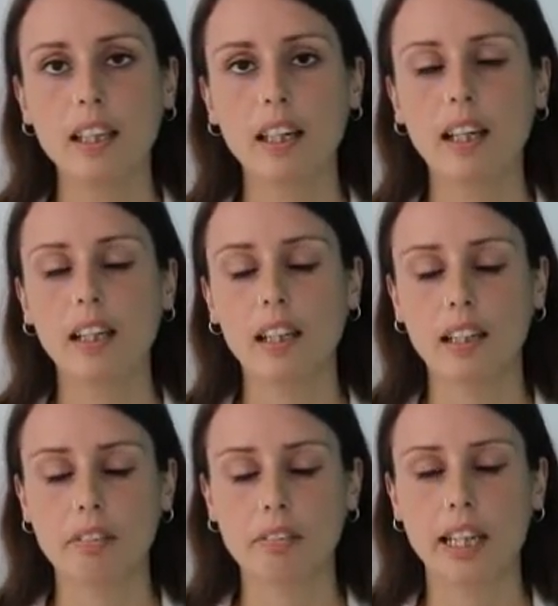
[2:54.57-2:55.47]
I
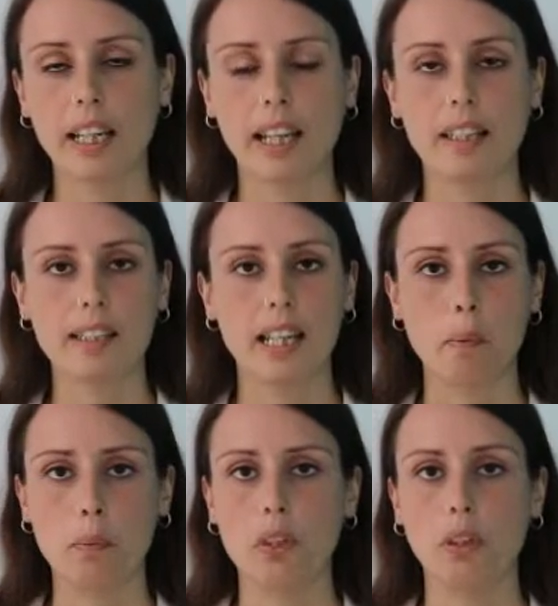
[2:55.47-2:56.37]
love and
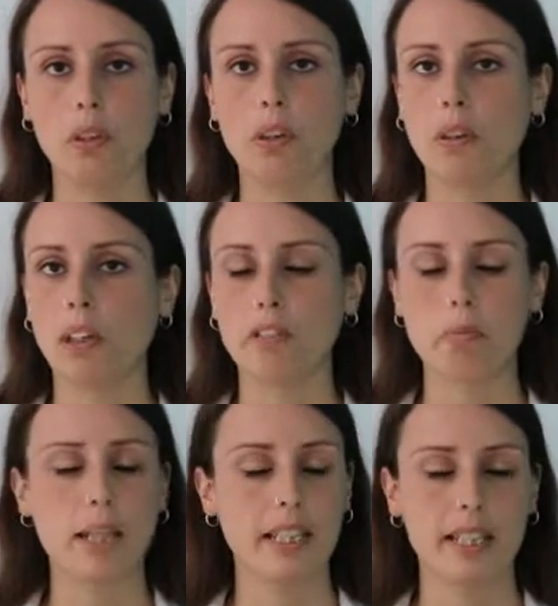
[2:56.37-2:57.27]
accept all of
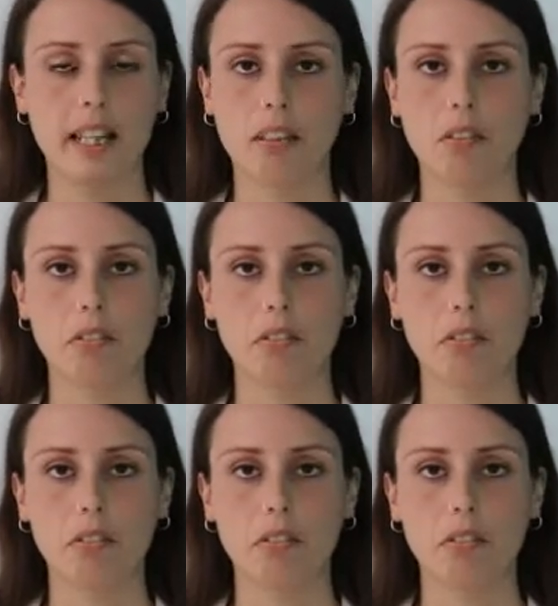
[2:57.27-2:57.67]
myself.